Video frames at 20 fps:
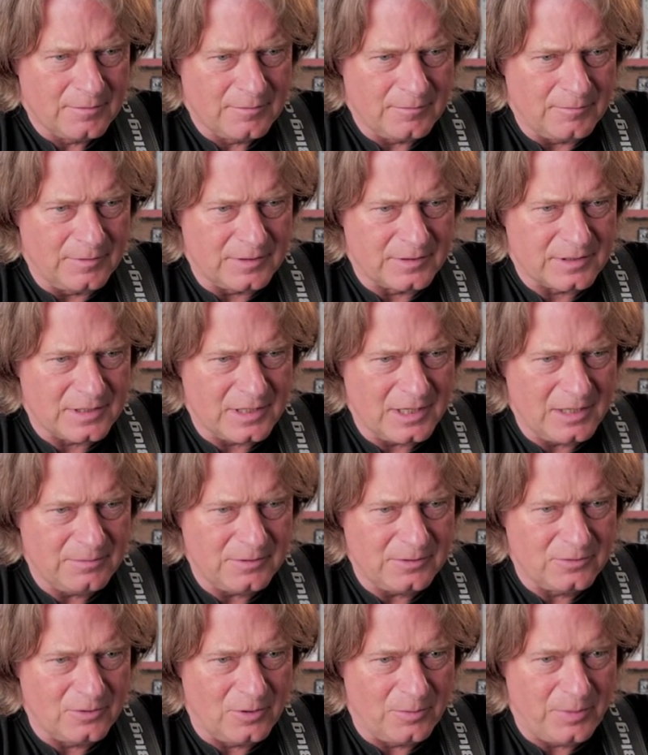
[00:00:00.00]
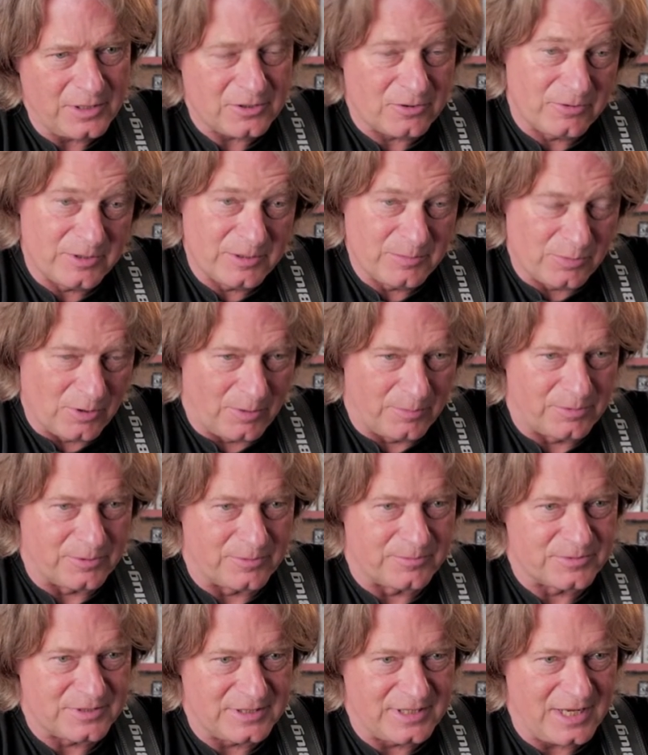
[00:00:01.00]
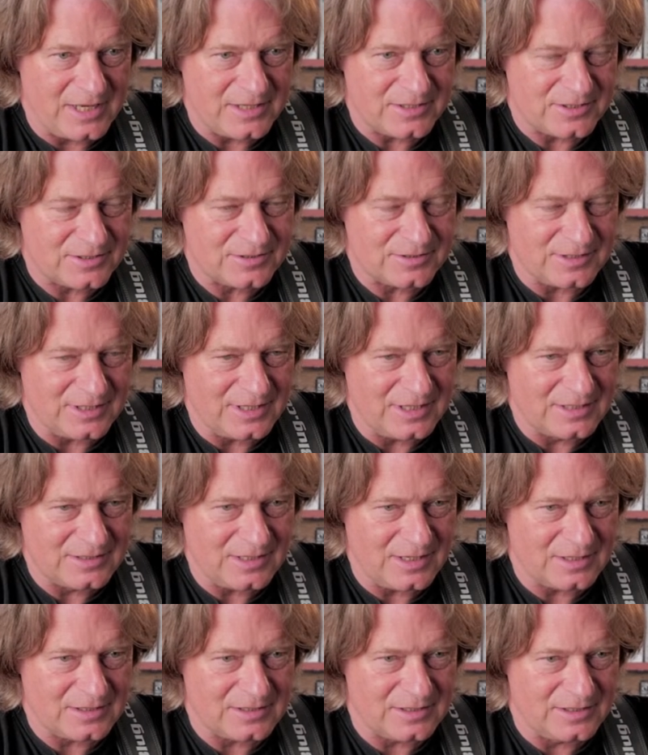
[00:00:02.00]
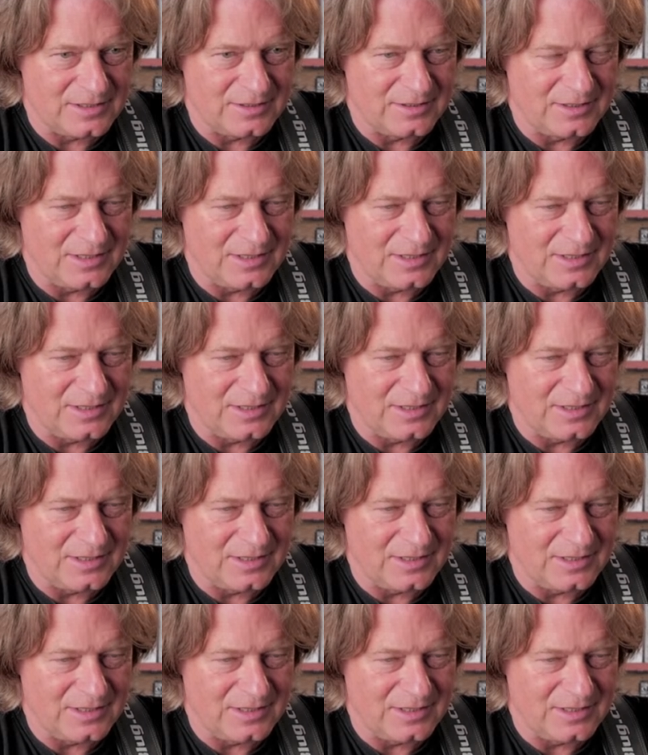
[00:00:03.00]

with cable, no battery problems. Yes, exactly.